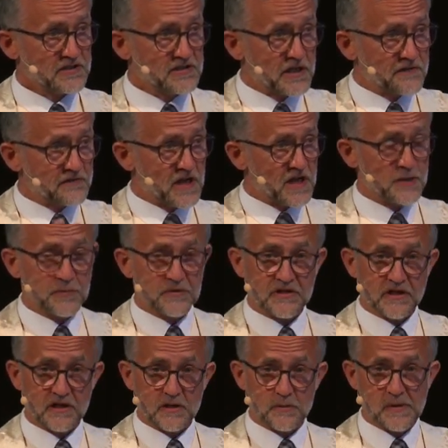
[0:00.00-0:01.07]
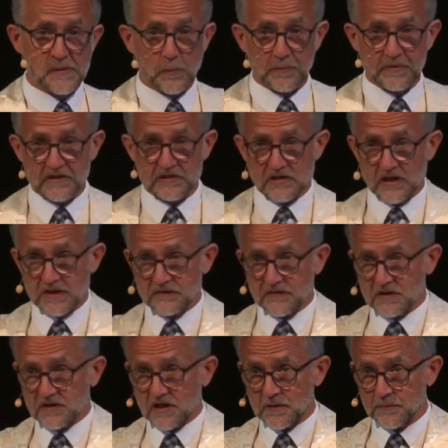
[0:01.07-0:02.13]
Instead of 90% of the people being
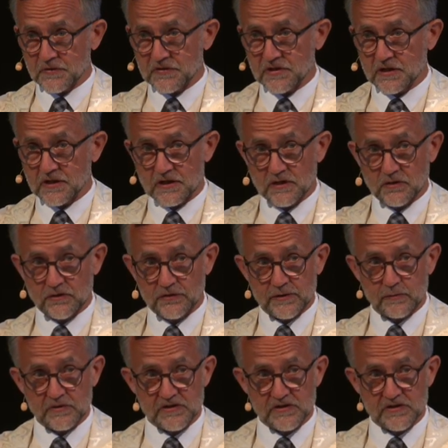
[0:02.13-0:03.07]
saved and 10% killed,